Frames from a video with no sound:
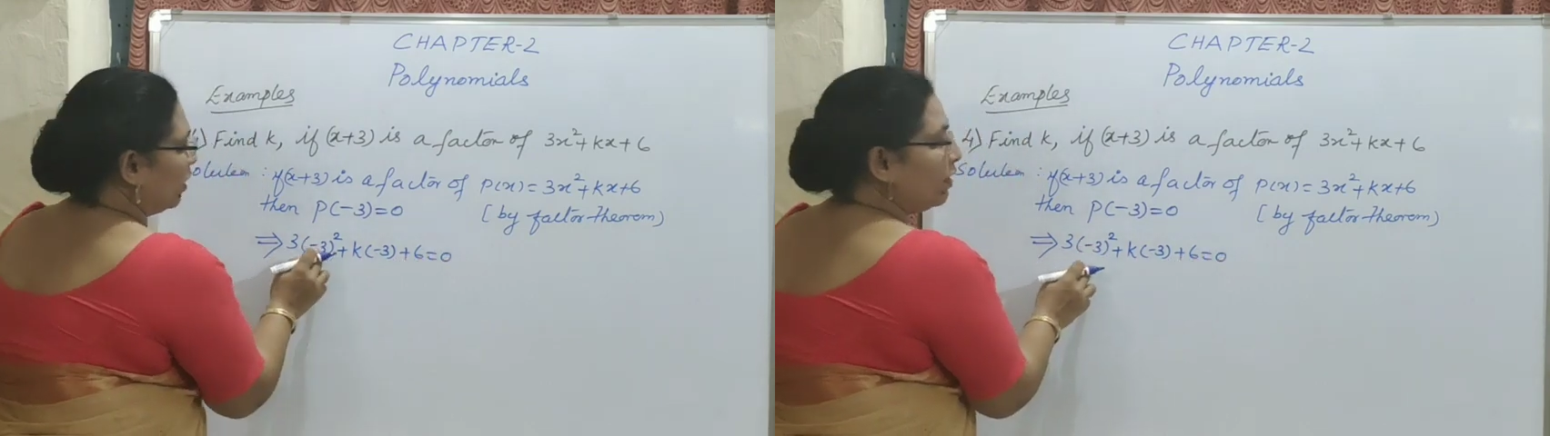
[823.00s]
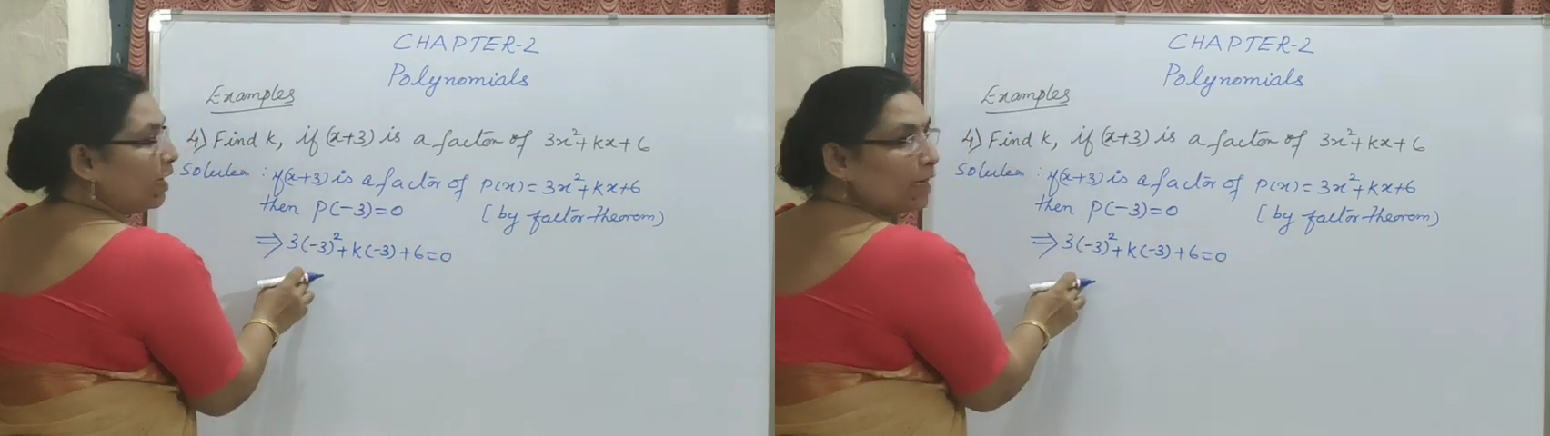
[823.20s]
we
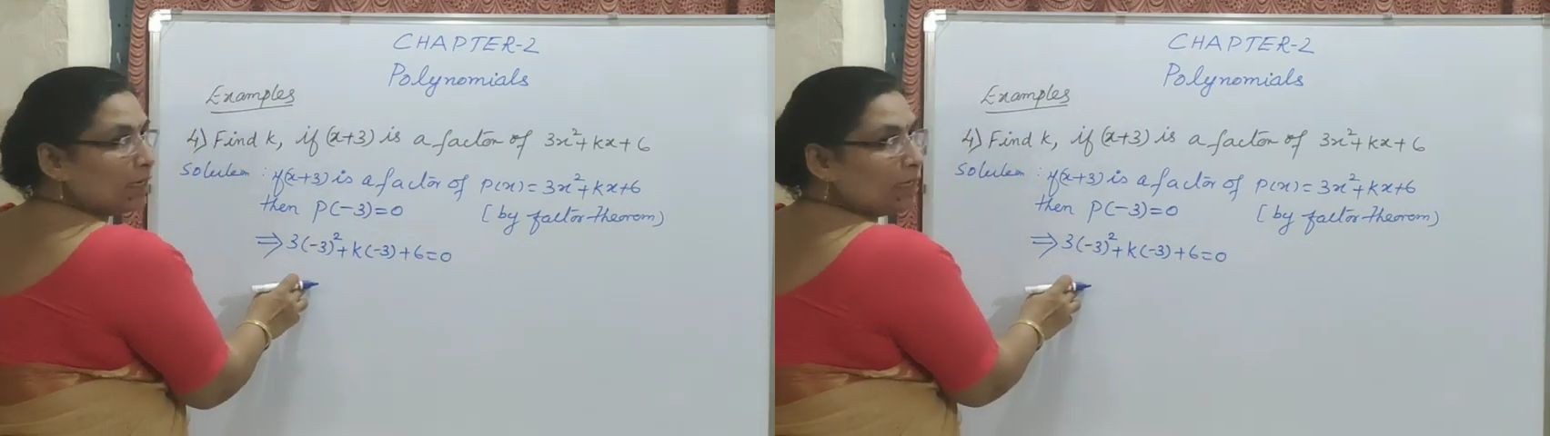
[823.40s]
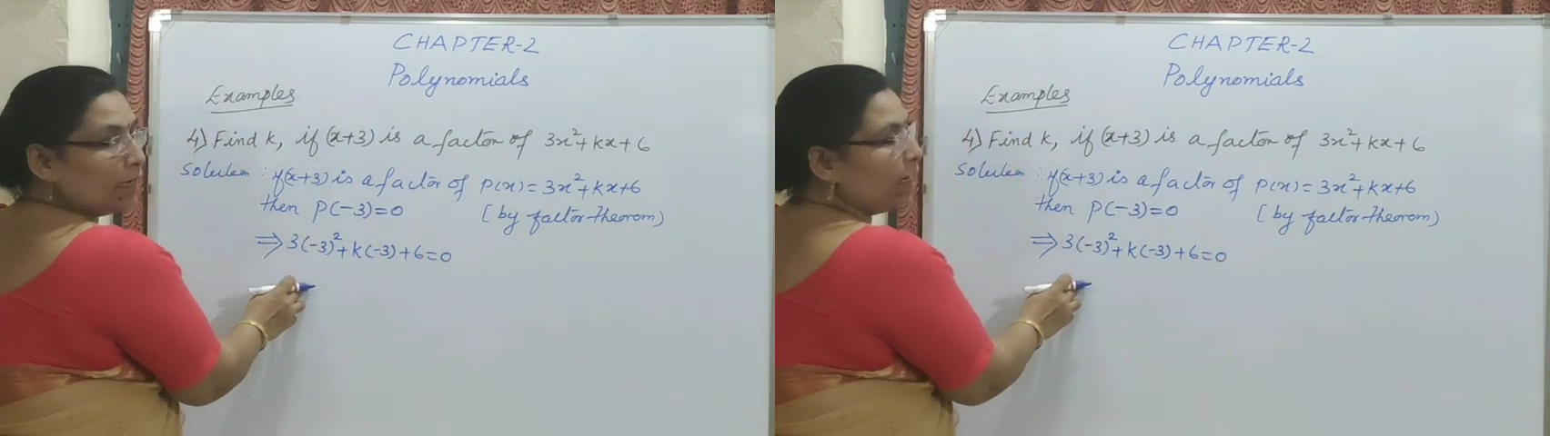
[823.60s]
have done
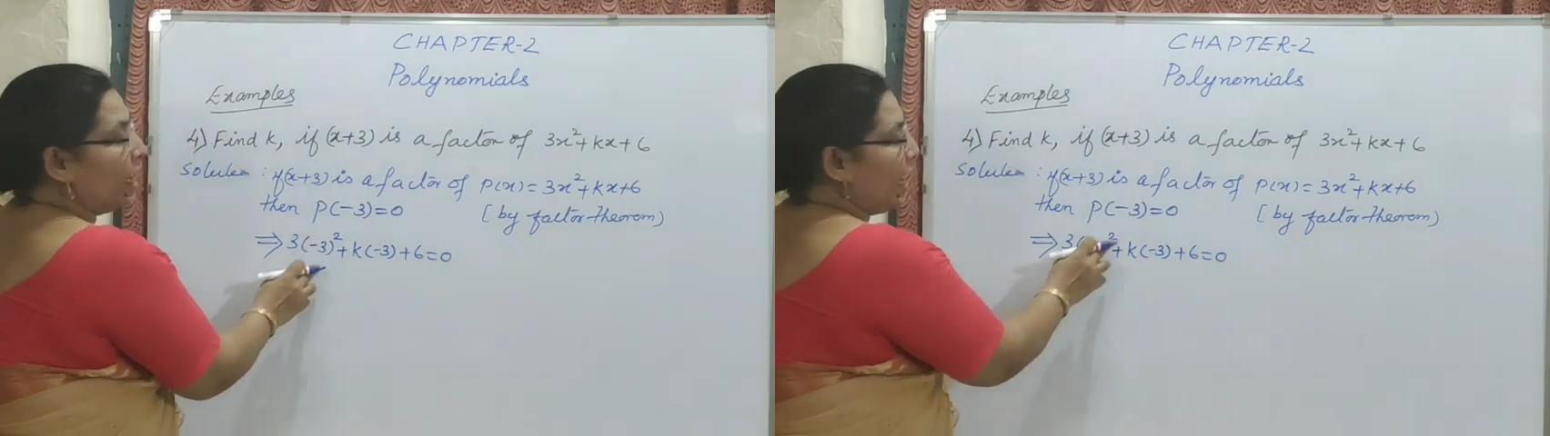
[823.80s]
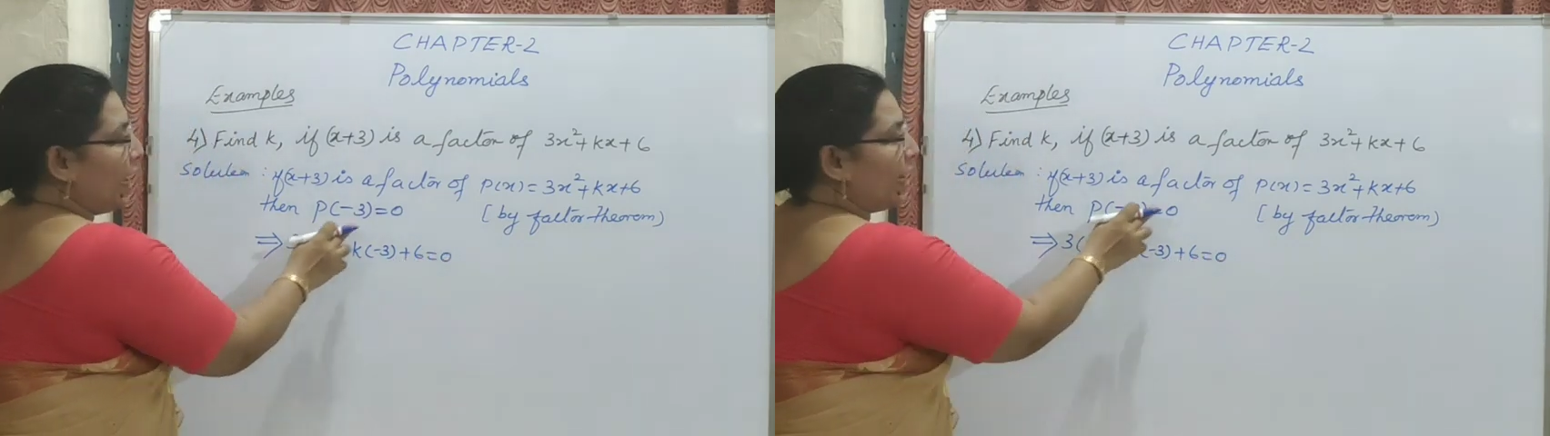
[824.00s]
here?
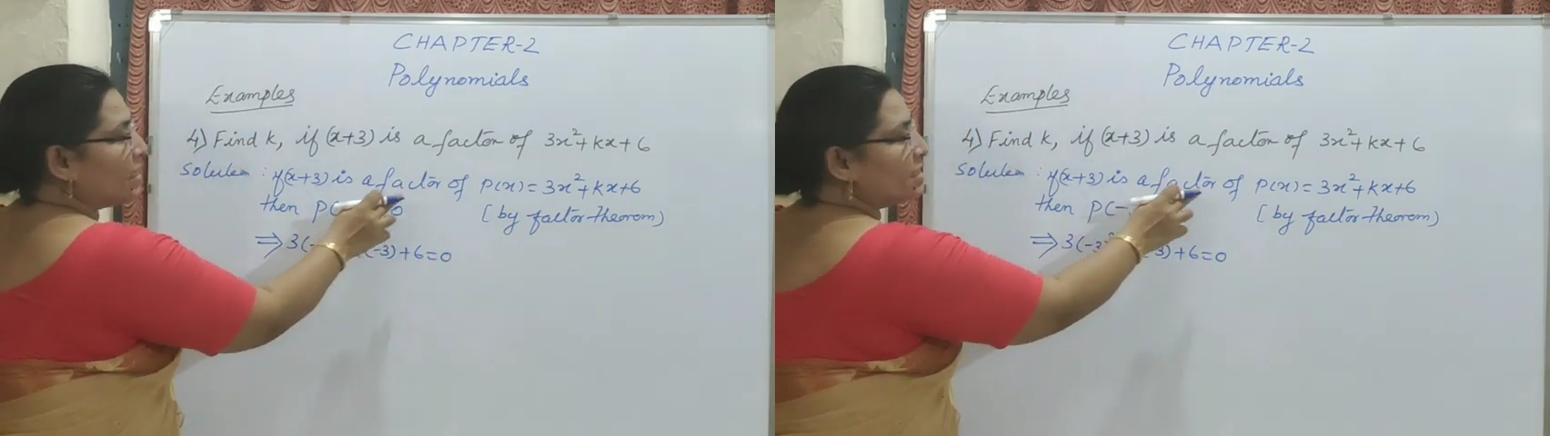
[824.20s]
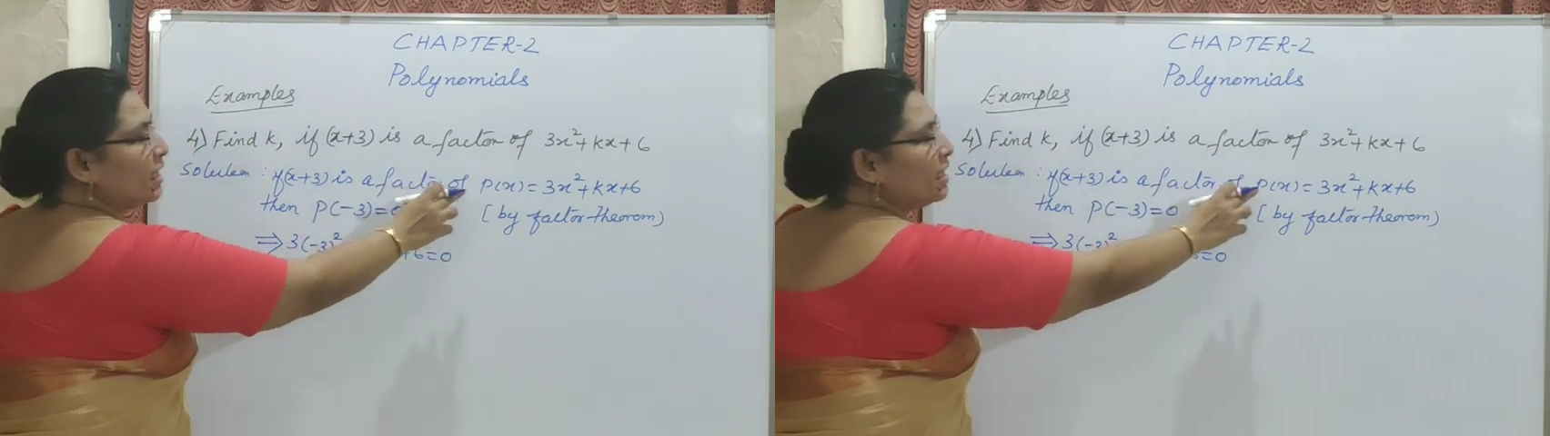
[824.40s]
X
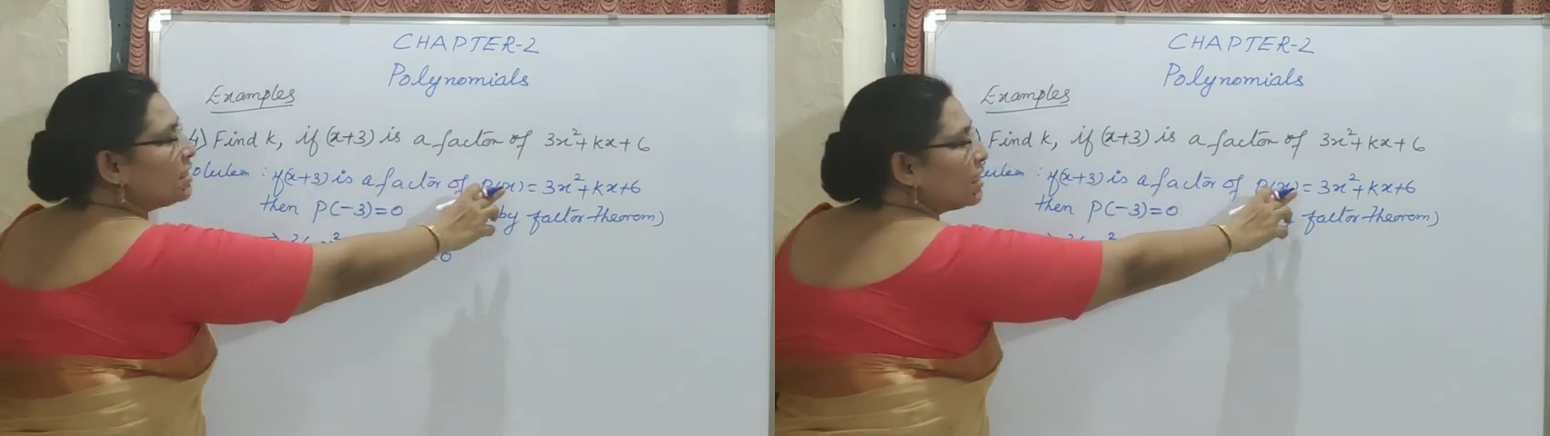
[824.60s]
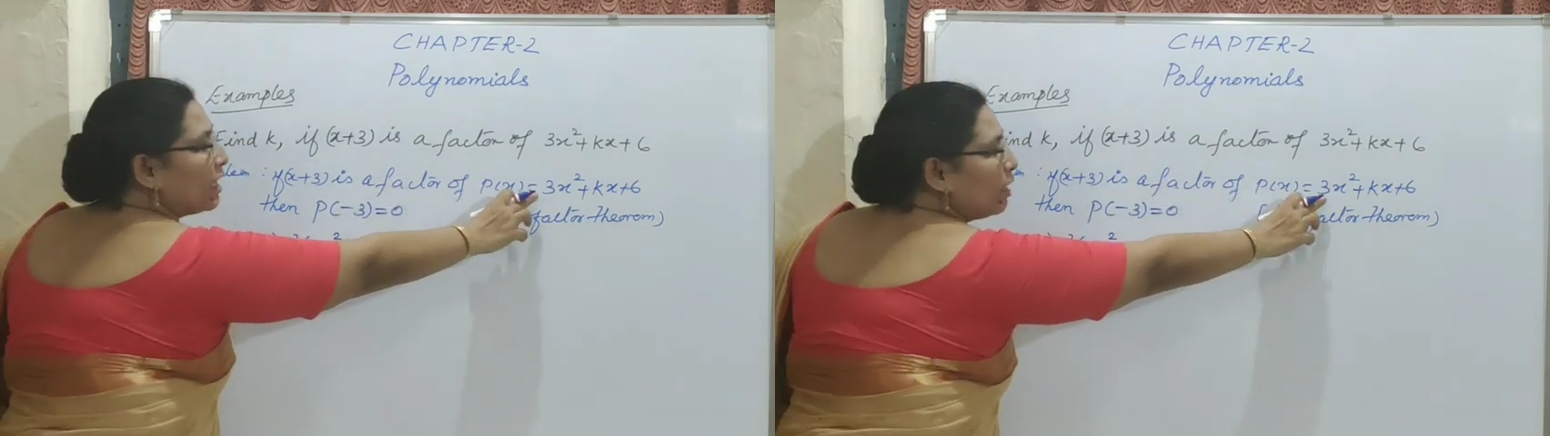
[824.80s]
is
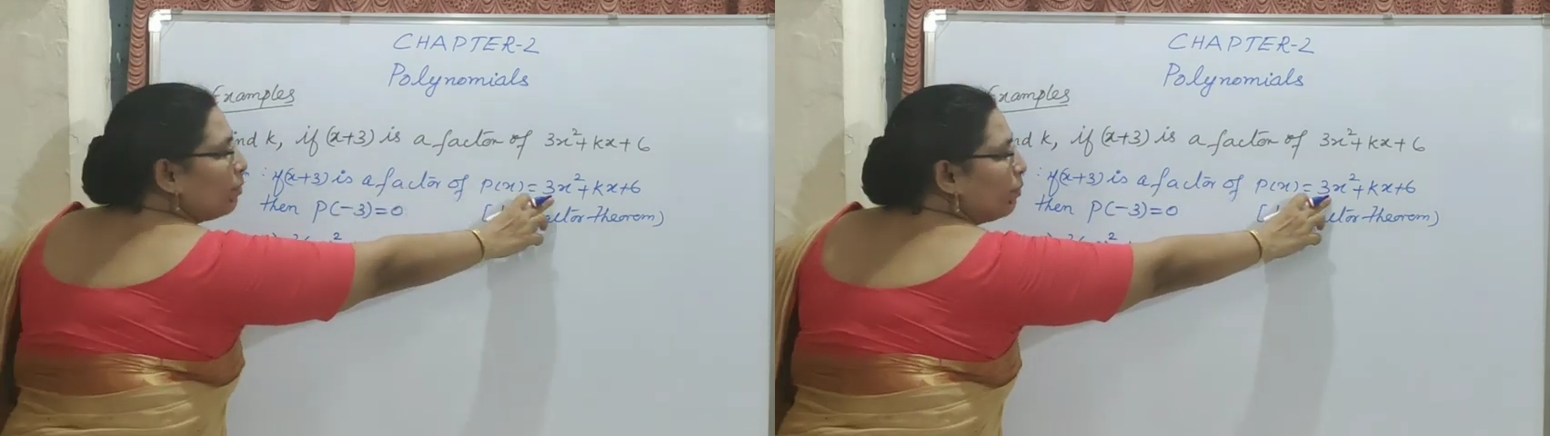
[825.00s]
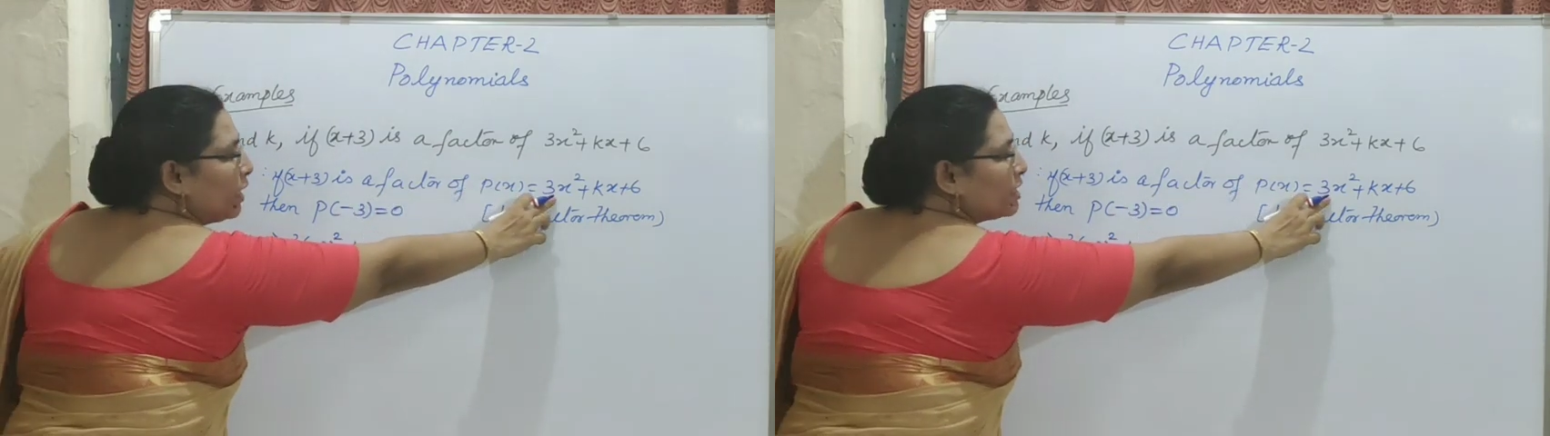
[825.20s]

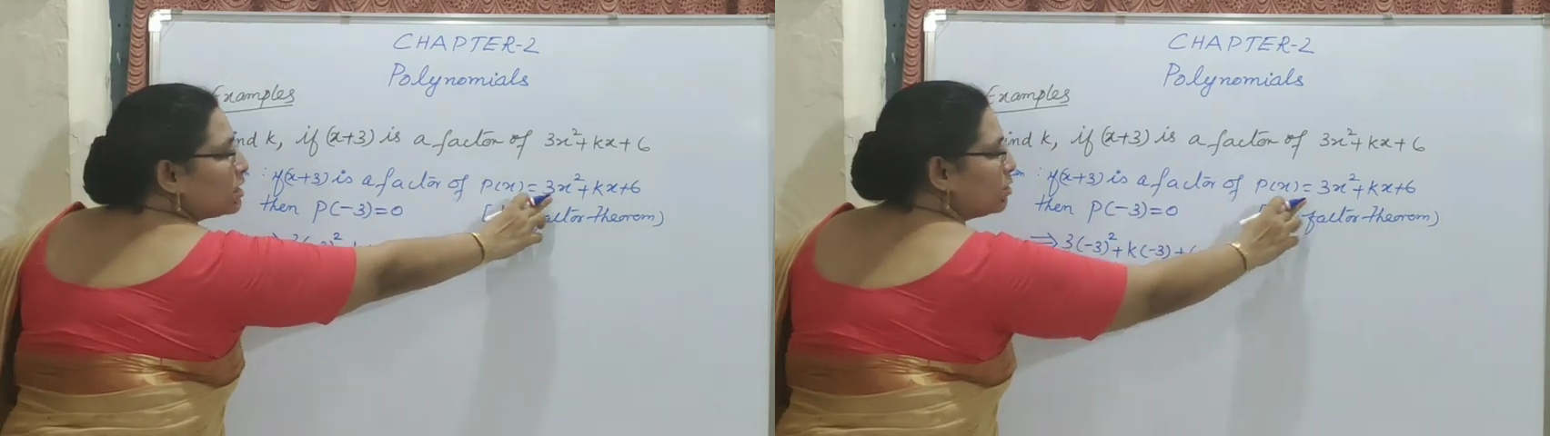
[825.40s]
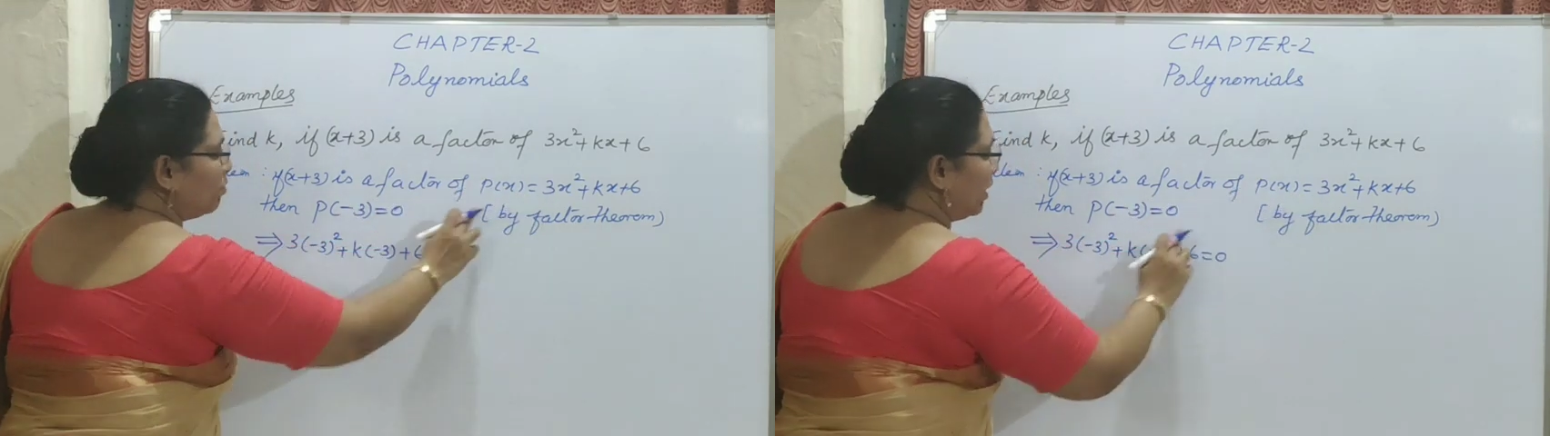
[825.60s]

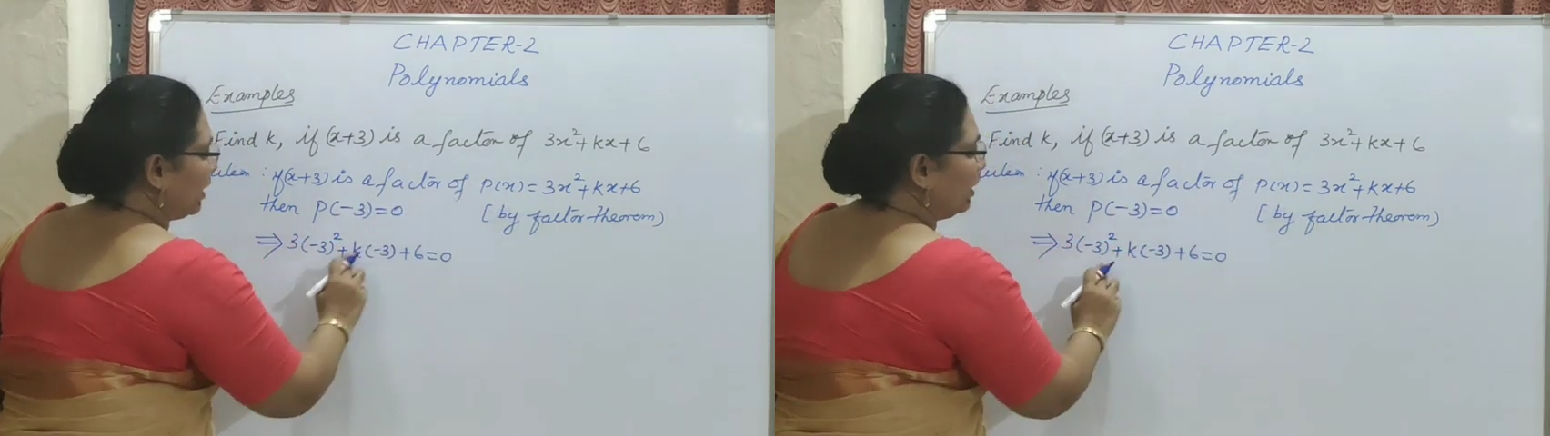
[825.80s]
replaced by